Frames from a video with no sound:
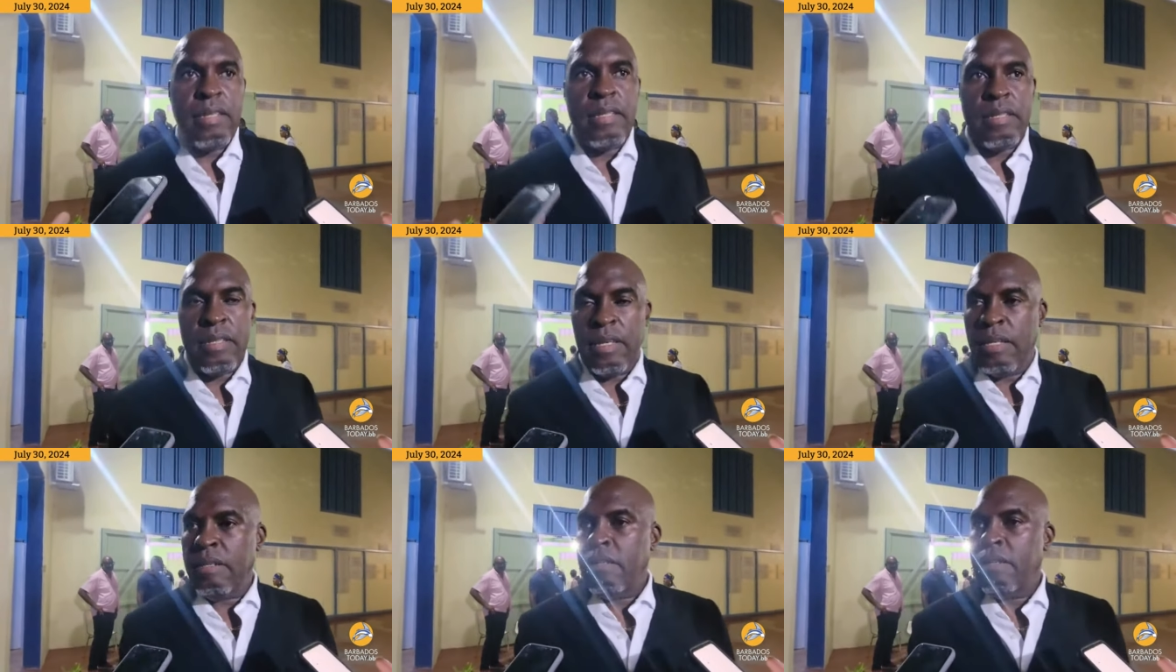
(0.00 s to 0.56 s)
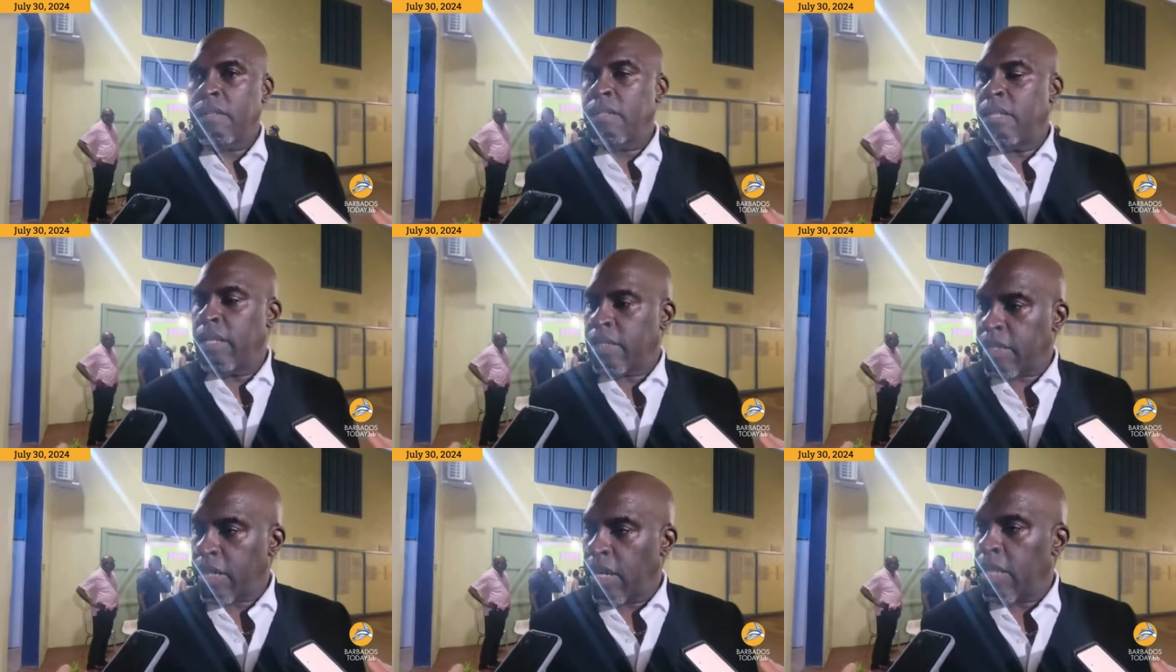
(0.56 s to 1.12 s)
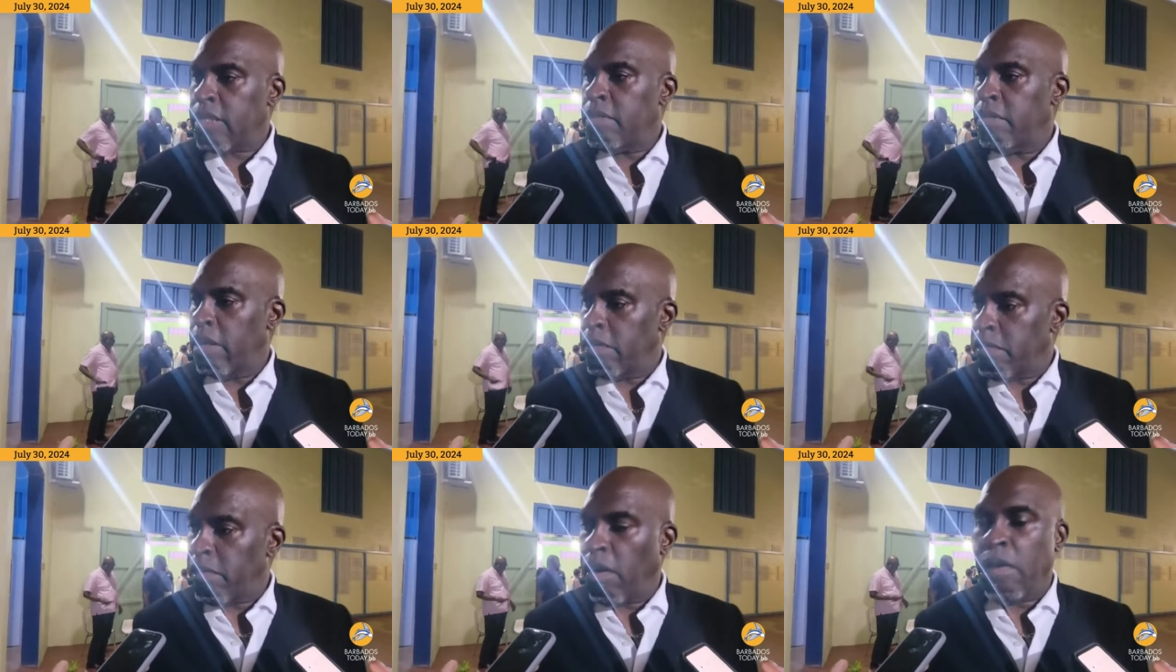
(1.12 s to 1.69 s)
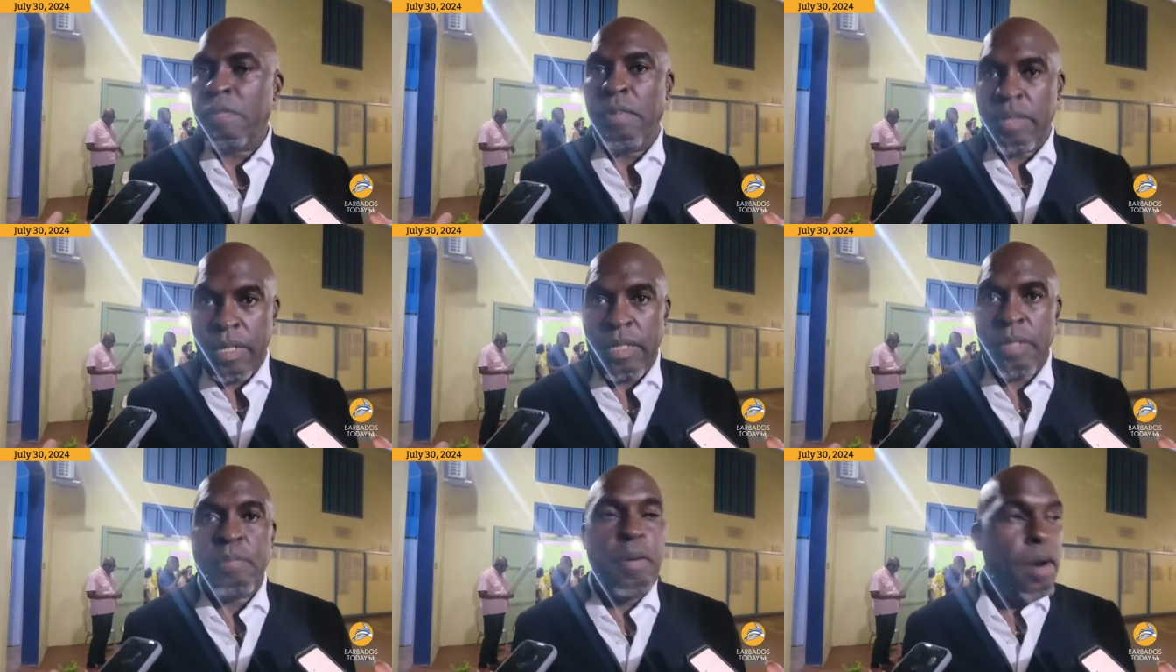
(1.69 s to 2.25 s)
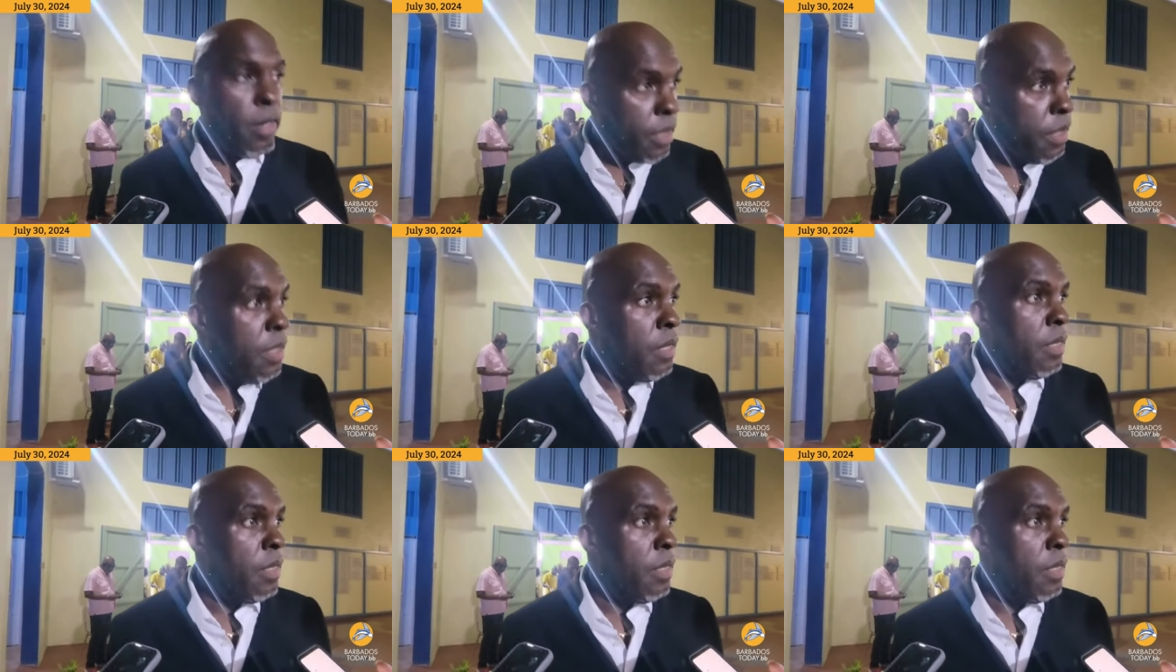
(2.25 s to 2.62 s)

to discuss therefore for this party